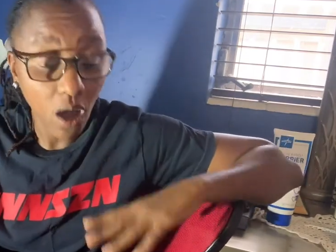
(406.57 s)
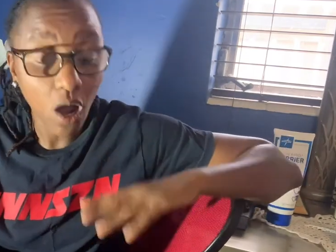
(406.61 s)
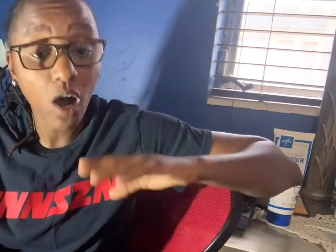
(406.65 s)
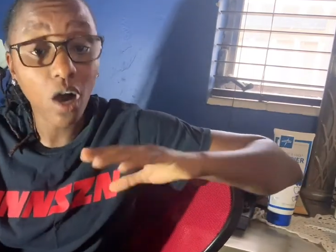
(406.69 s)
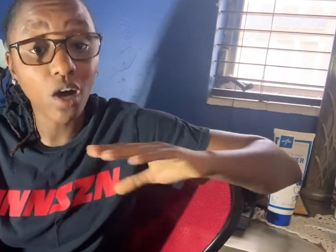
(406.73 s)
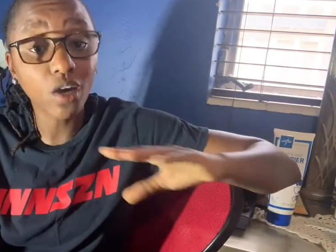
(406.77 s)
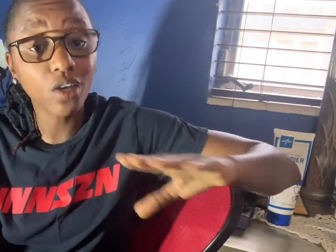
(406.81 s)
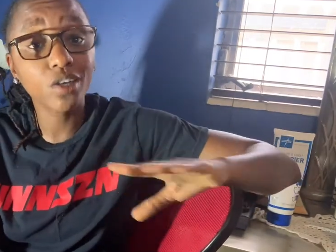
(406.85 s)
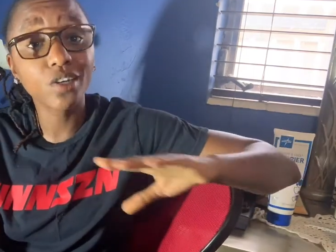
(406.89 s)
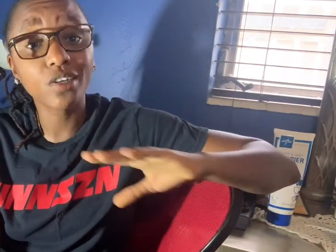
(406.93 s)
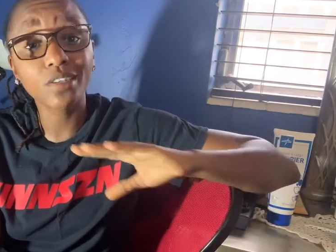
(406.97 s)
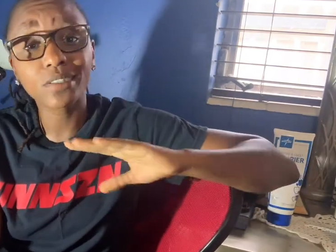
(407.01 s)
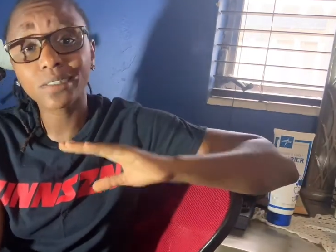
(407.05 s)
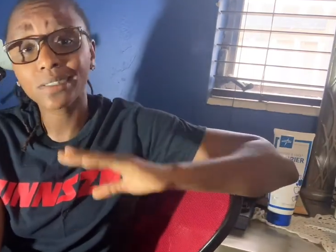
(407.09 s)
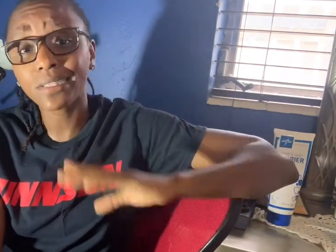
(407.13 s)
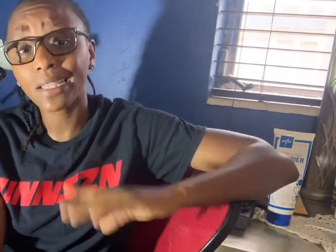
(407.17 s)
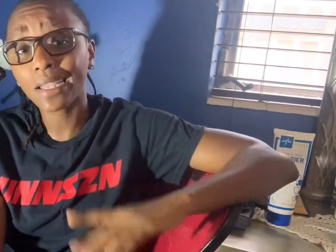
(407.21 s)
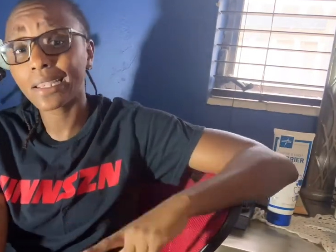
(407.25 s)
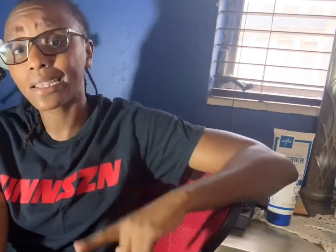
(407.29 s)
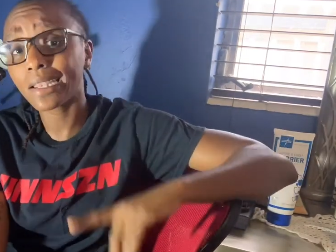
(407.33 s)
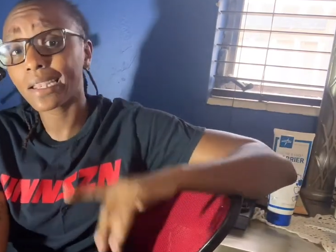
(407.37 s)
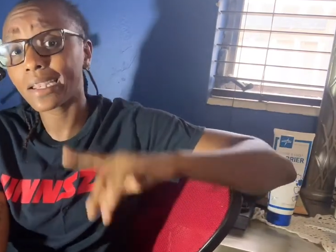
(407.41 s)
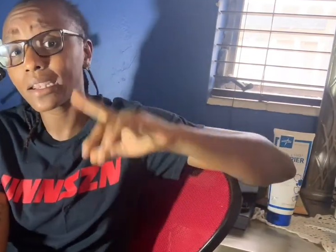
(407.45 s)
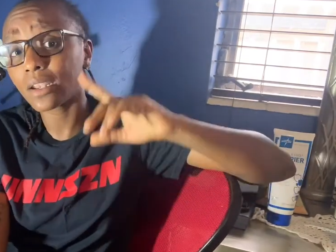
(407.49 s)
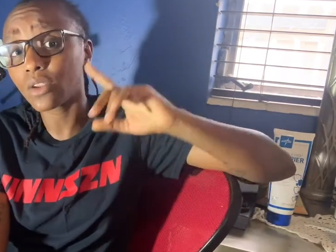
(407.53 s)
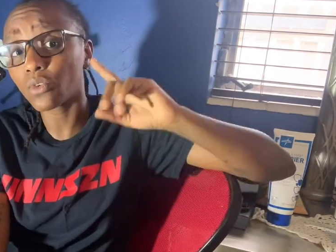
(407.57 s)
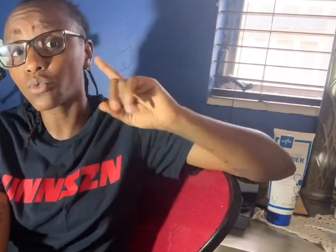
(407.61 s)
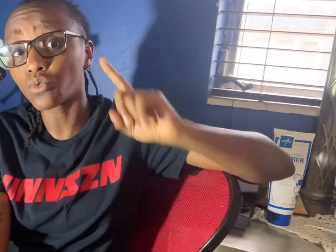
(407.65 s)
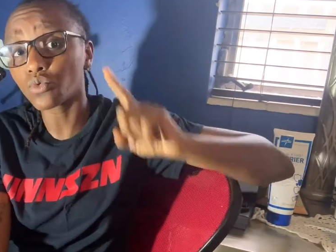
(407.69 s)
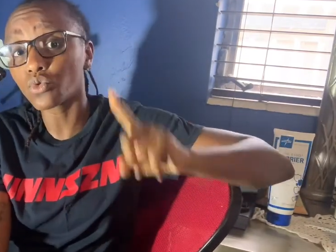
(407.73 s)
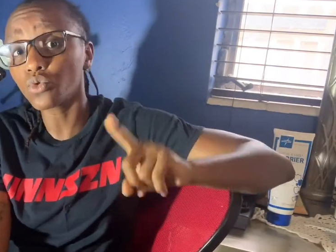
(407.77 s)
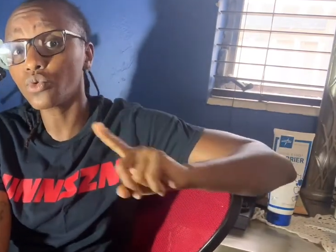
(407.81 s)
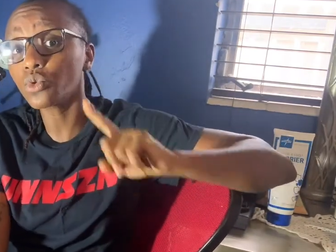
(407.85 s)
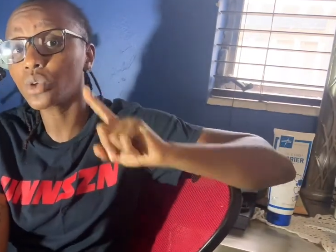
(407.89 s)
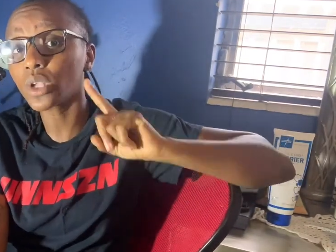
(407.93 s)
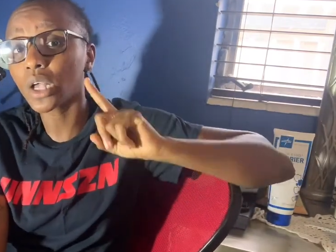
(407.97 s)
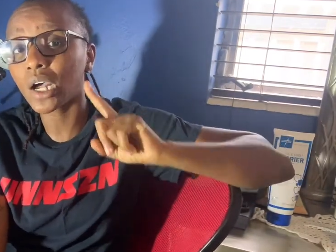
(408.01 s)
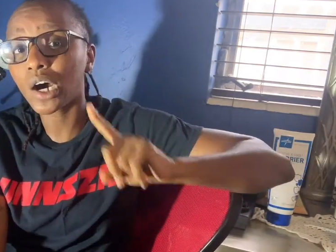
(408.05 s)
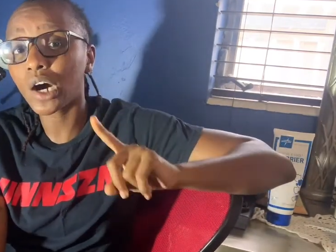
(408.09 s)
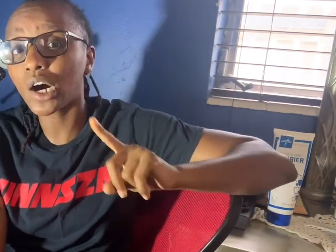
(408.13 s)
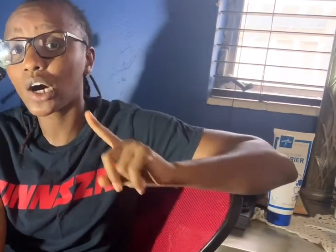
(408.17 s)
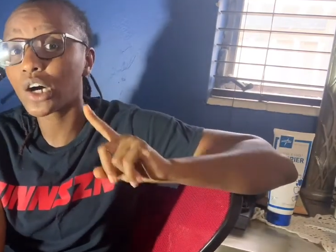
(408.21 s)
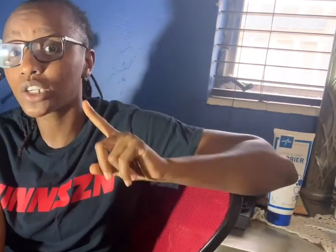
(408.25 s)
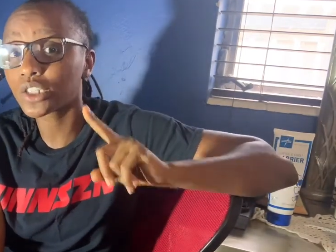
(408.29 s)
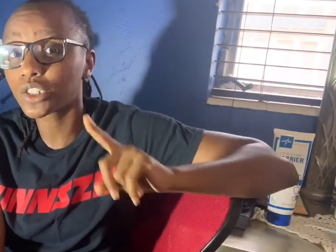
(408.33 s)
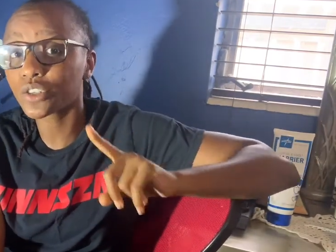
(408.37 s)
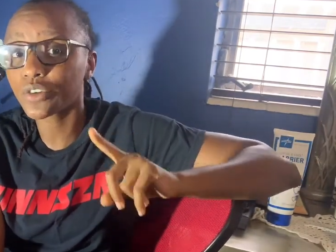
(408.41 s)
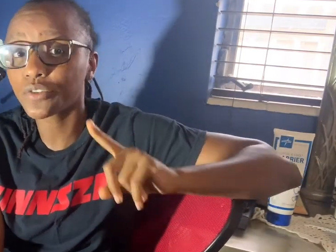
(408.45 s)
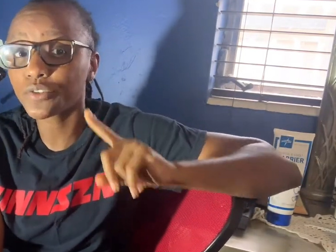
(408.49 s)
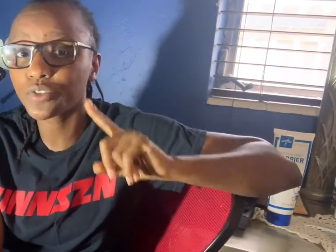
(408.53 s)
understanding the root
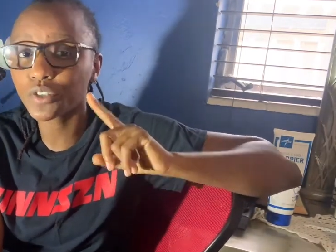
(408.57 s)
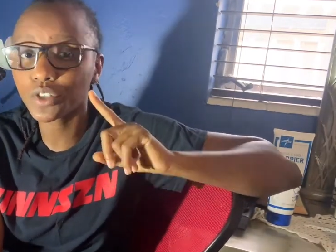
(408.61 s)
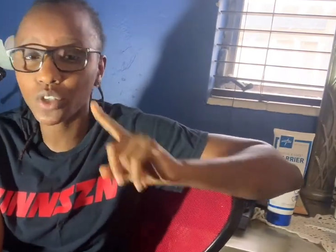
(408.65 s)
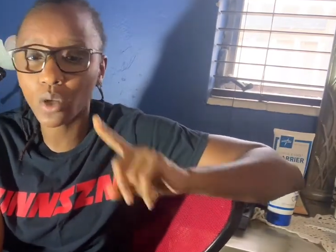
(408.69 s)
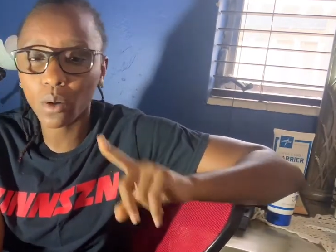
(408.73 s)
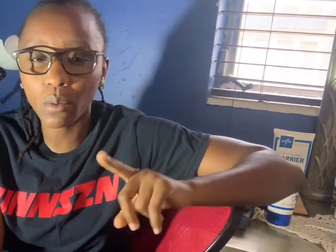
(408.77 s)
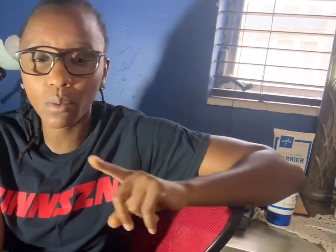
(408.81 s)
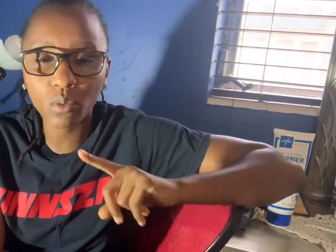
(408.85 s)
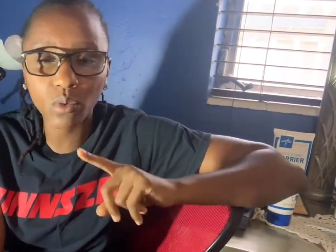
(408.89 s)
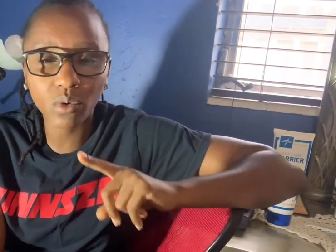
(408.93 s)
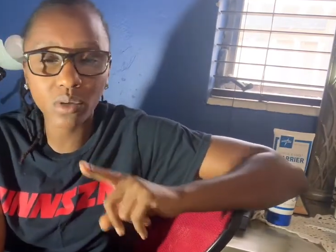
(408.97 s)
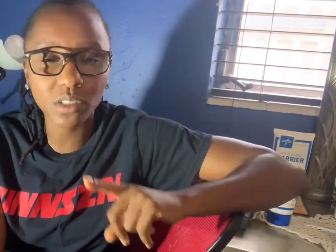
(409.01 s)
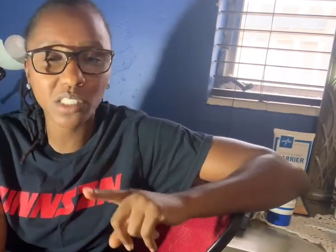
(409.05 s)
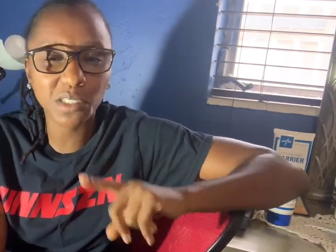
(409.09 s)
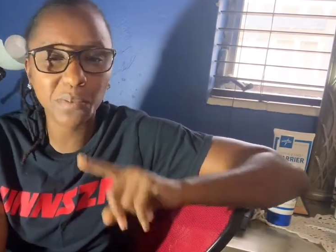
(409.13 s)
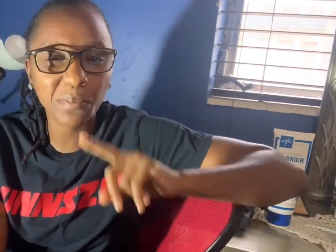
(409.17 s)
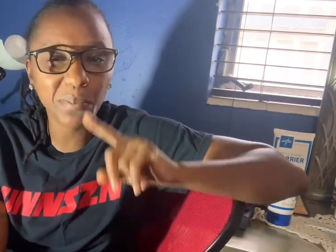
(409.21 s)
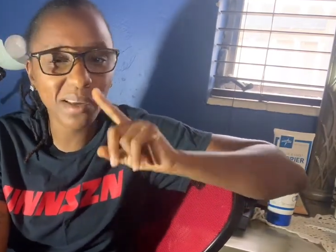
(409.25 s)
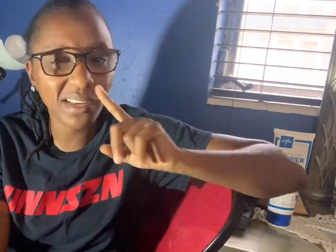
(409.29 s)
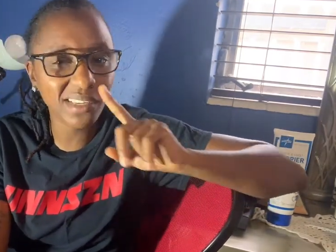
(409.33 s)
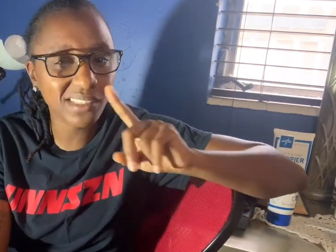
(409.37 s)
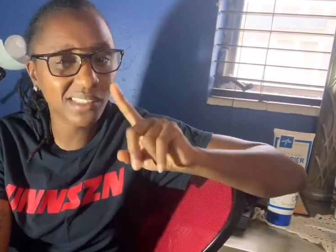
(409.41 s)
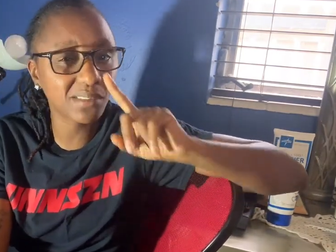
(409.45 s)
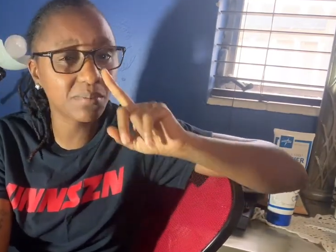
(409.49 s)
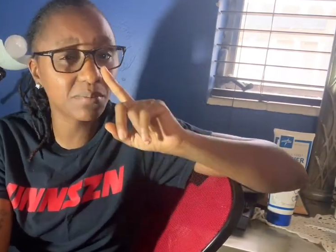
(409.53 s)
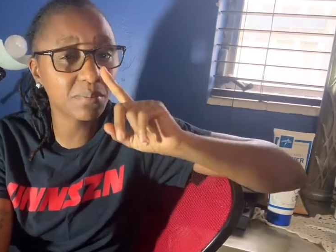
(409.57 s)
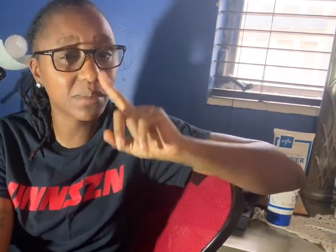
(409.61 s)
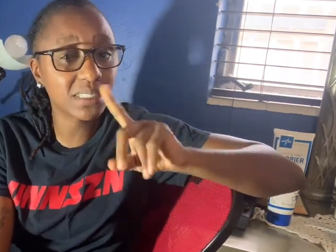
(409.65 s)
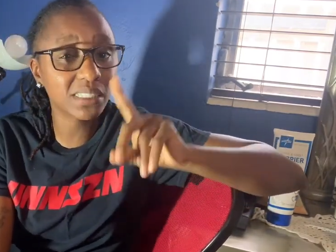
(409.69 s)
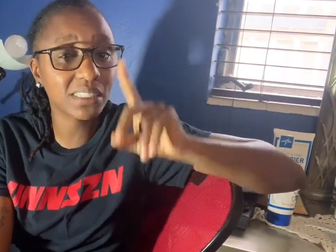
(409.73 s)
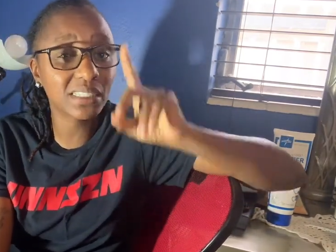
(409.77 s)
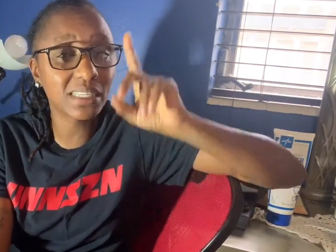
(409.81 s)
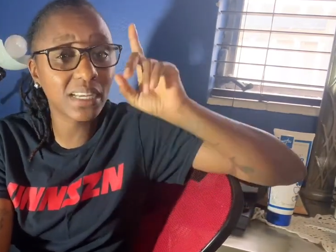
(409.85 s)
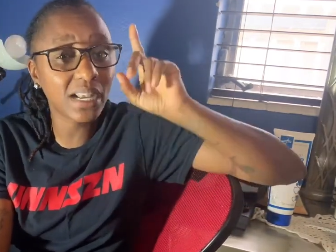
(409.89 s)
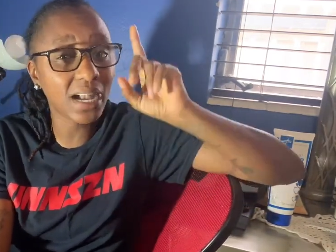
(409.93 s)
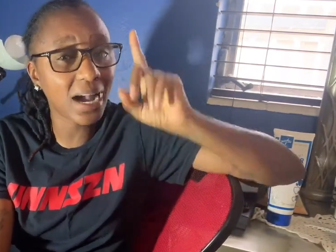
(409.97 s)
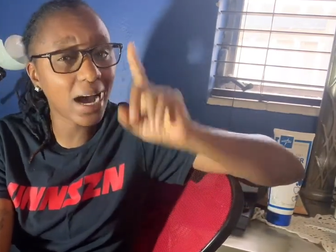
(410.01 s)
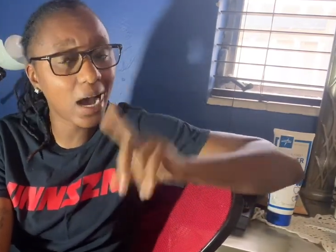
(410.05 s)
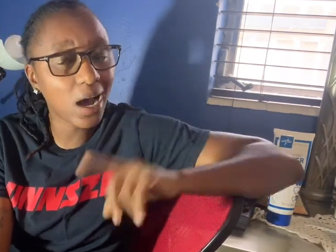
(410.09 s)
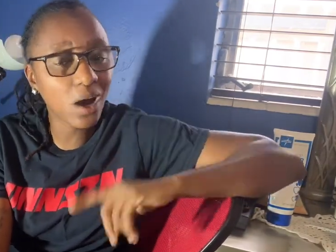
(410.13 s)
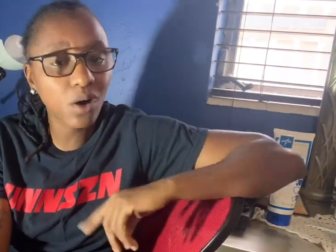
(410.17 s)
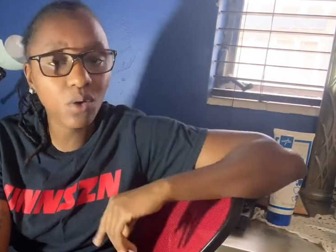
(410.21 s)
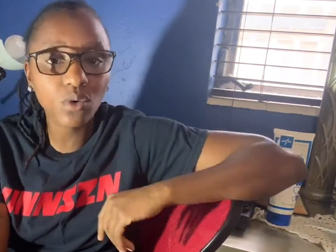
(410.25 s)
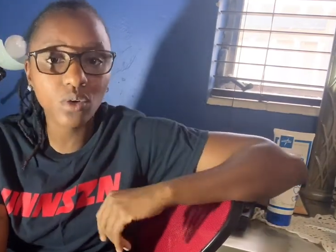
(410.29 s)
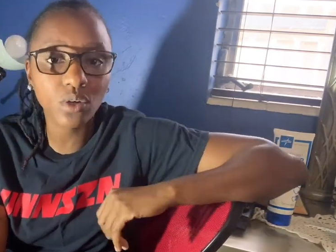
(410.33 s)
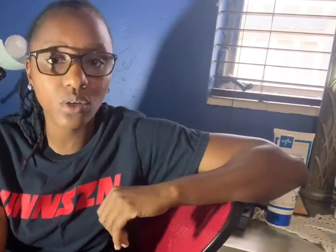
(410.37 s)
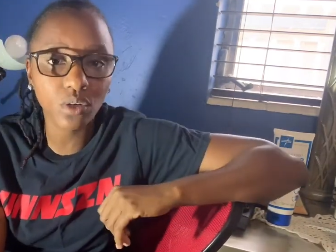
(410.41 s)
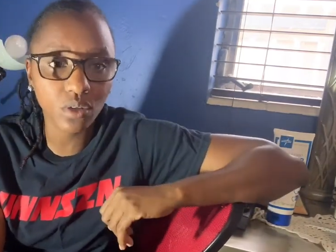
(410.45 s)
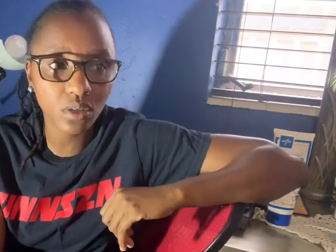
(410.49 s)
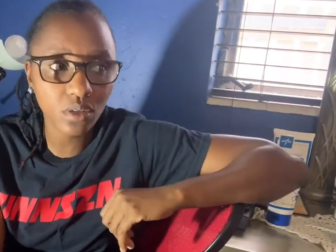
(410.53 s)
cause of someone's pessimistic
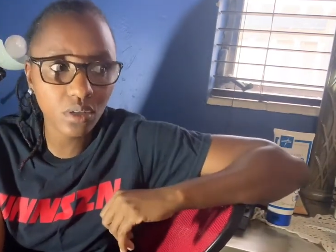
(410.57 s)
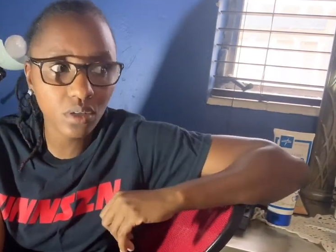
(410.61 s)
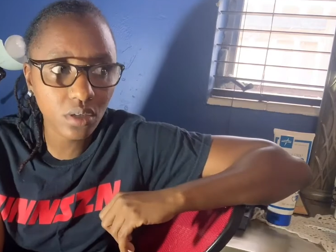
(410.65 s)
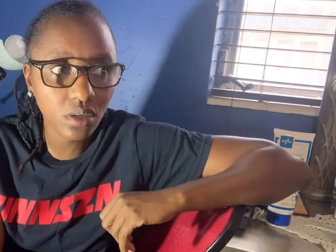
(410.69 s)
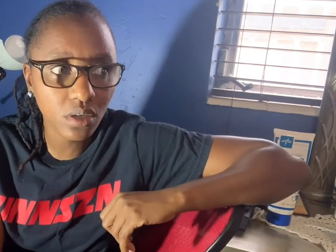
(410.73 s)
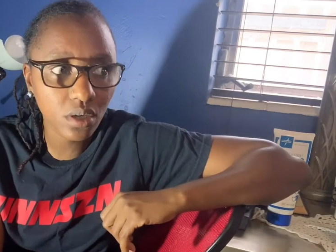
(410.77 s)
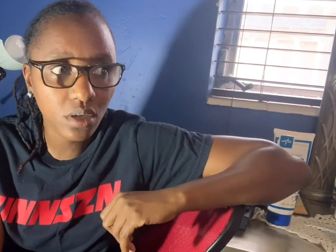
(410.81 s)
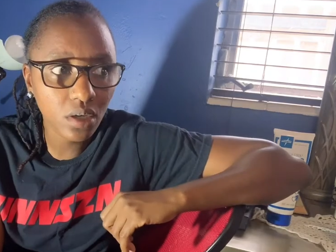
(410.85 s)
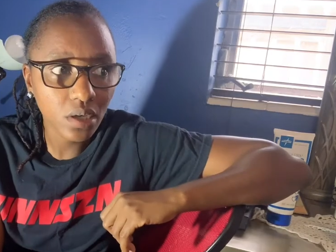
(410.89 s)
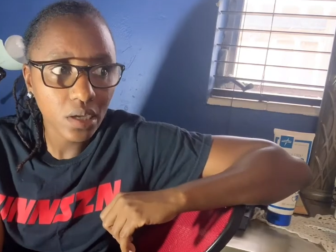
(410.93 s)
outlook